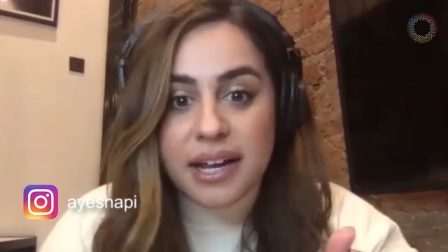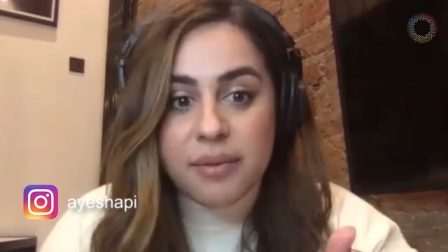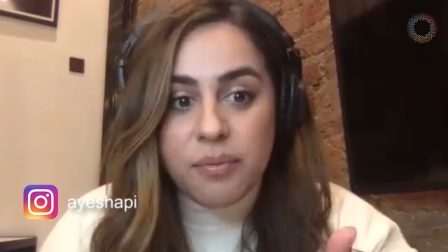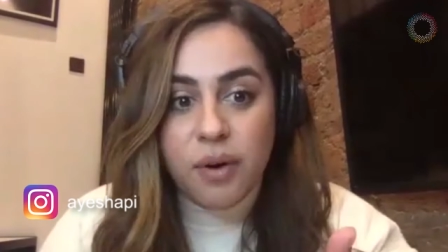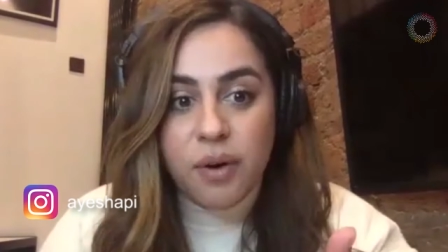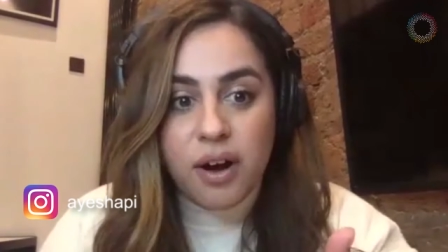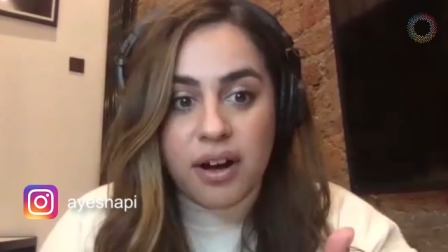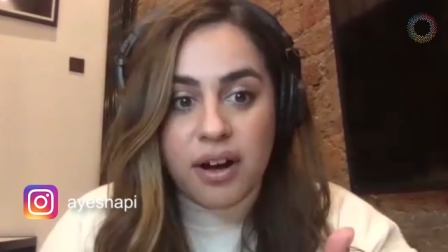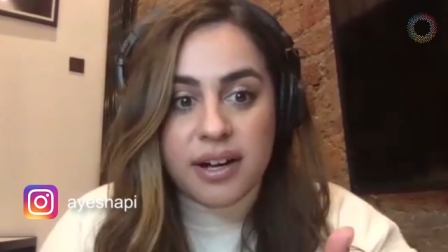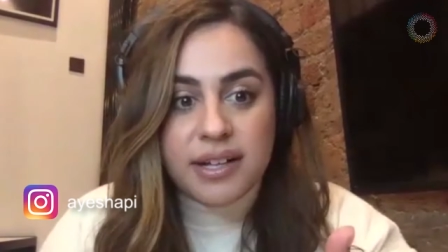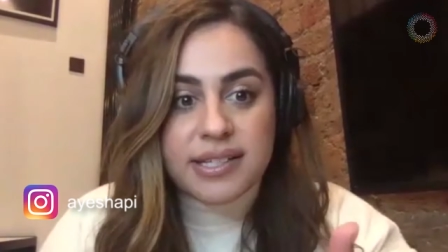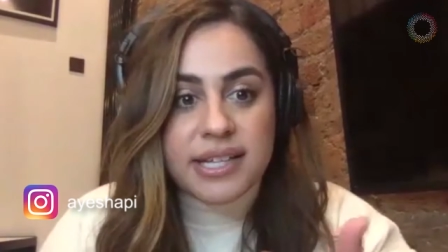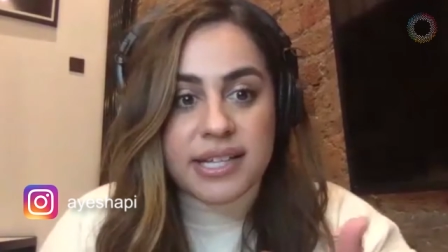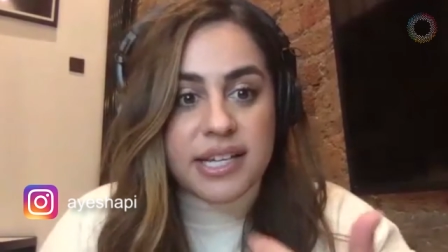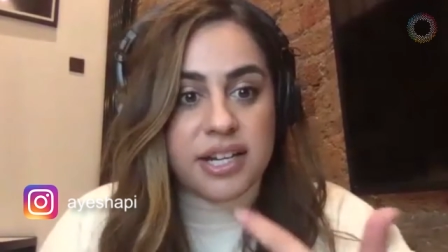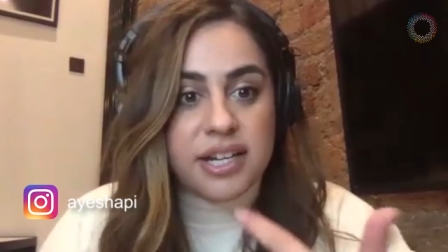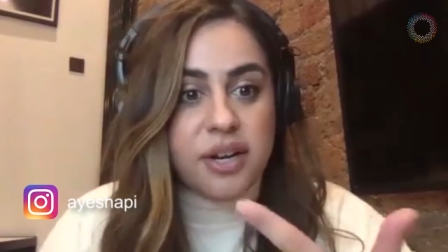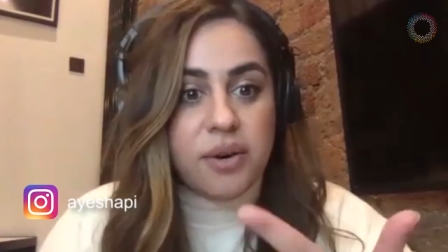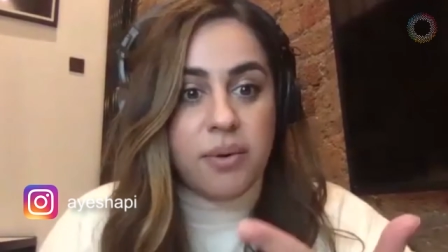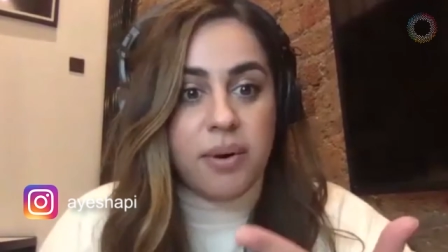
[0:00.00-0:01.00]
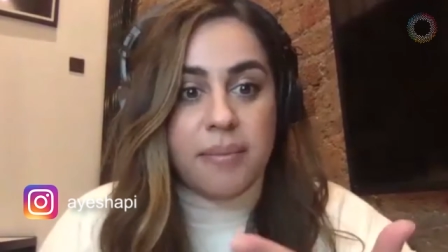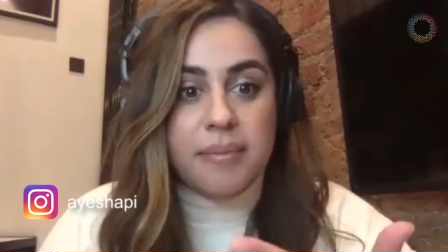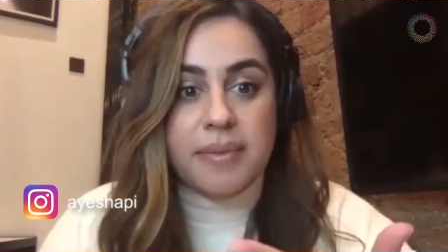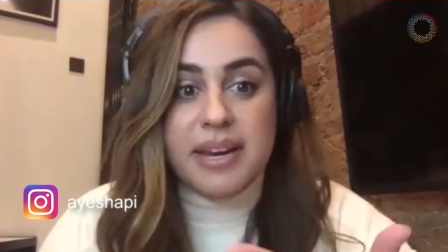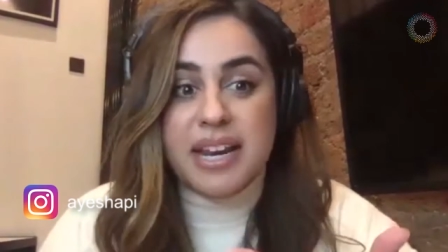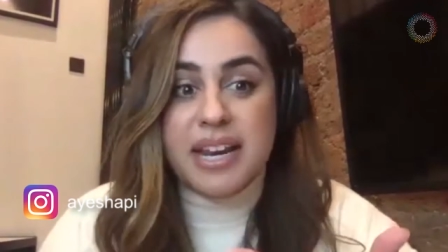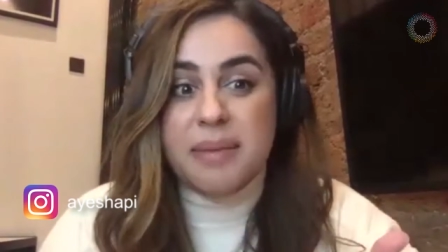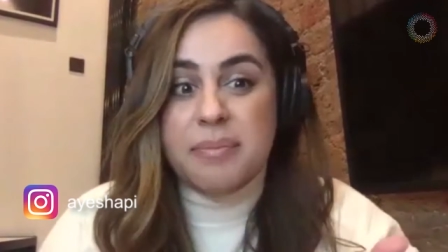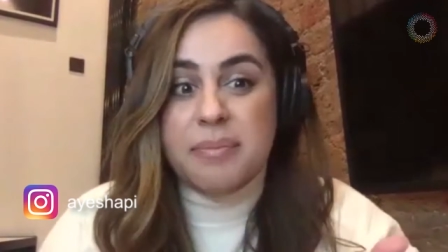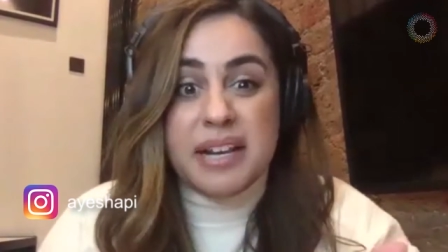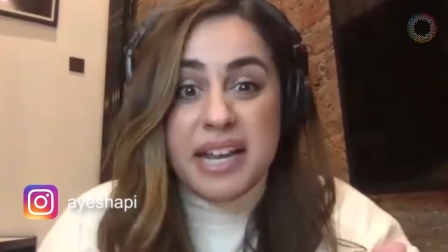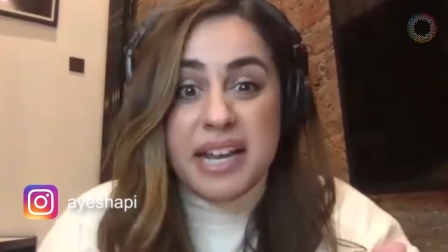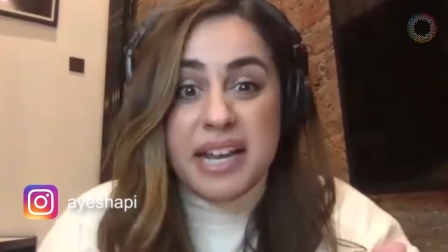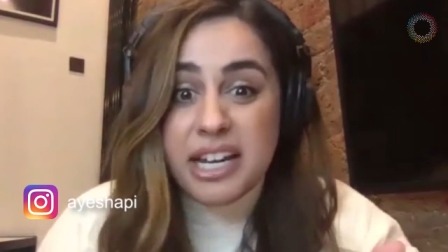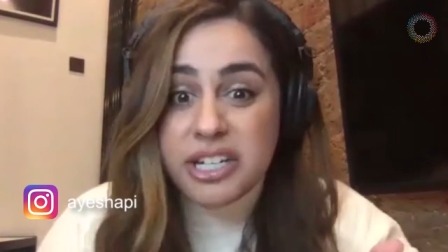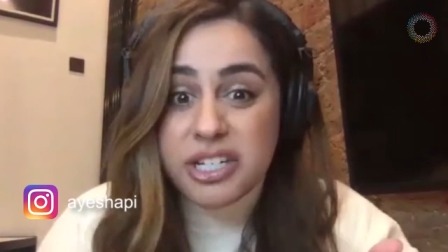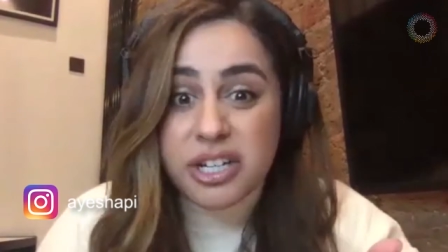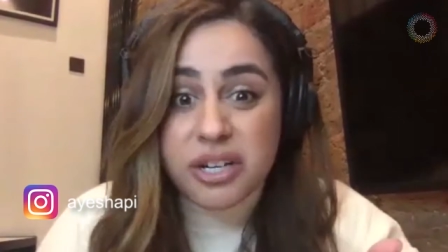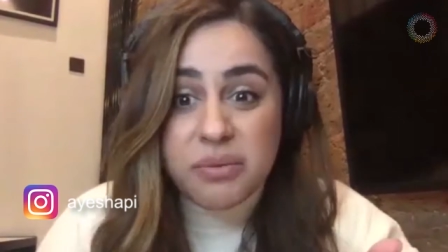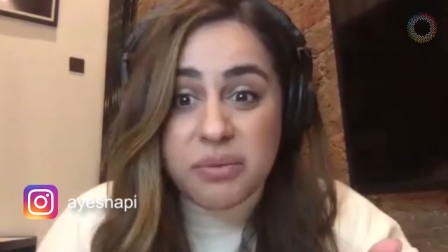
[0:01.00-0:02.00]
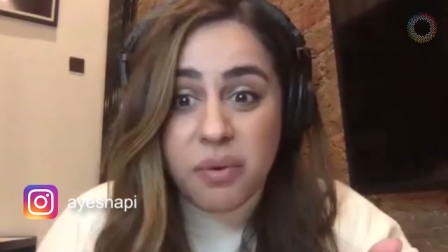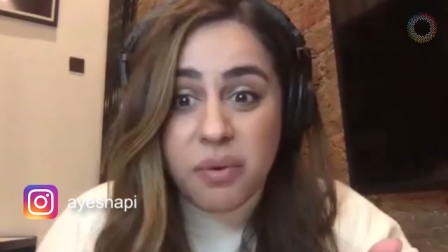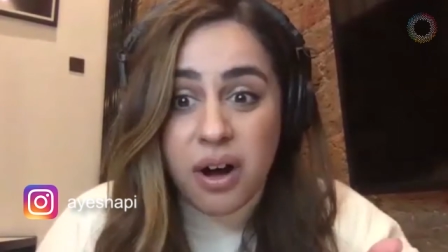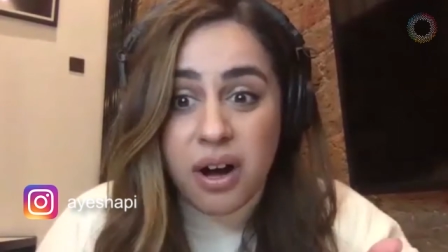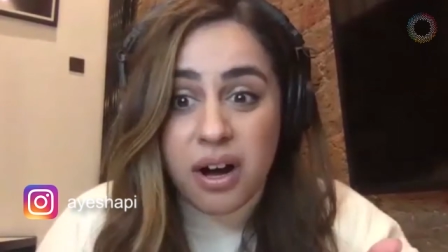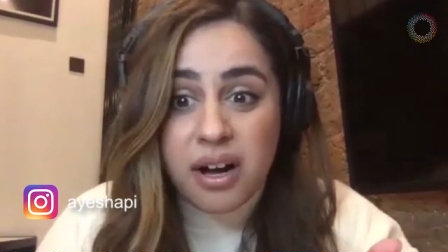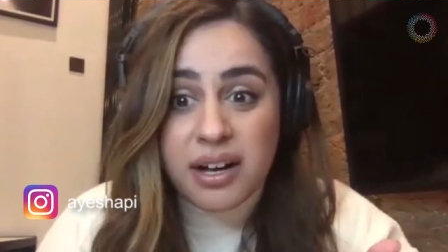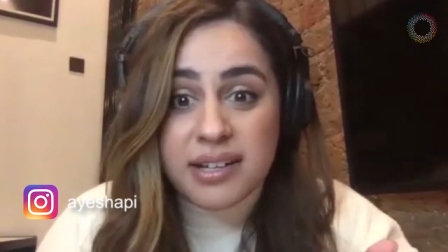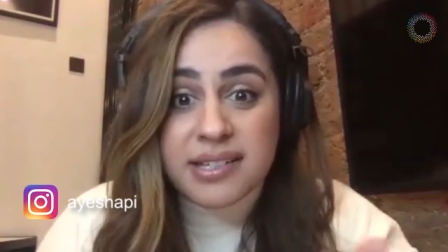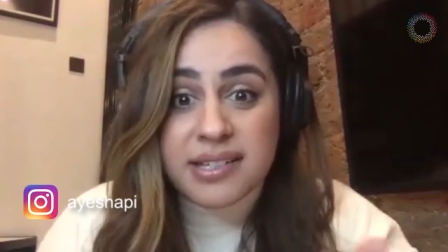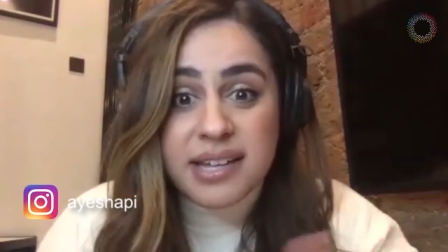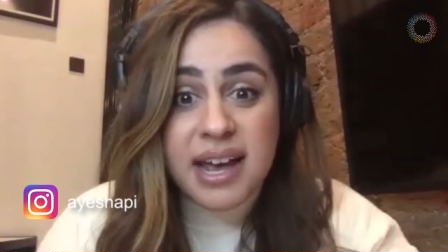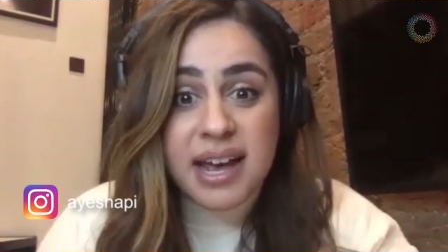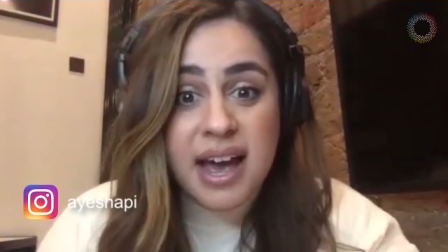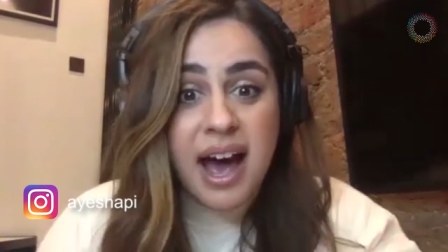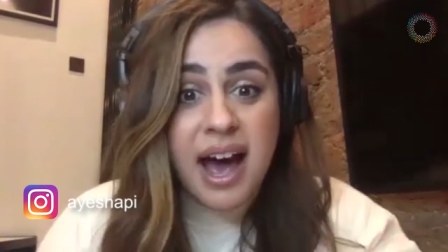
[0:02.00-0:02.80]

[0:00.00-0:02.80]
was. I didn't know what manipulation was.